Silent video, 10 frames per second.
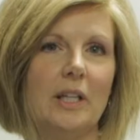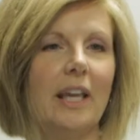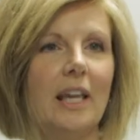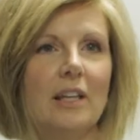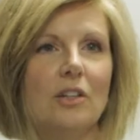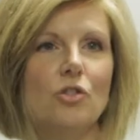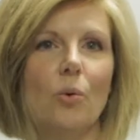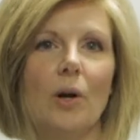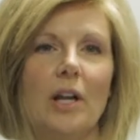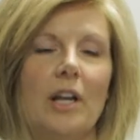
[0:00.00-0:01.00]
engage
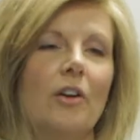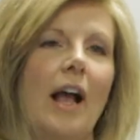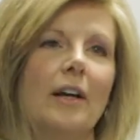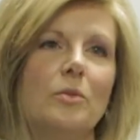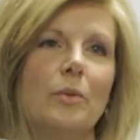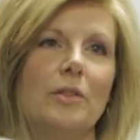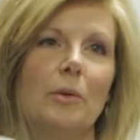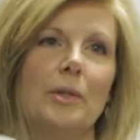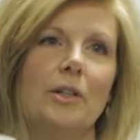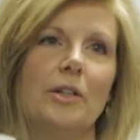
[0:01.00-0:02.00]
or interact with
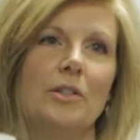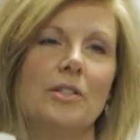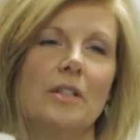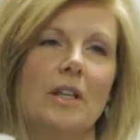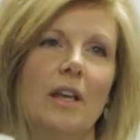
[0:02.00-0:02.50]
their peers.